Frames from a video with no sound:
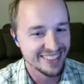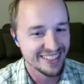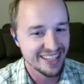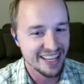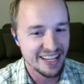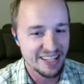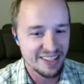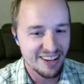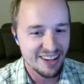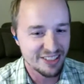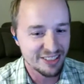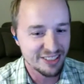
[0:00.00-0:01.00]
he
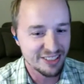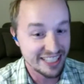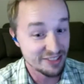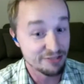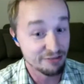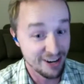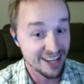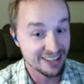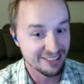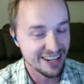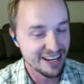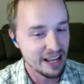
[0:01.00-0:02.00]
talks to you like he's your friend,
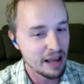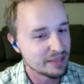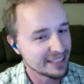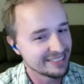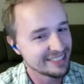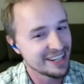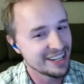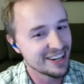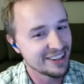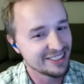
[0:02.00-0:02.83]
right? And I'm like, no.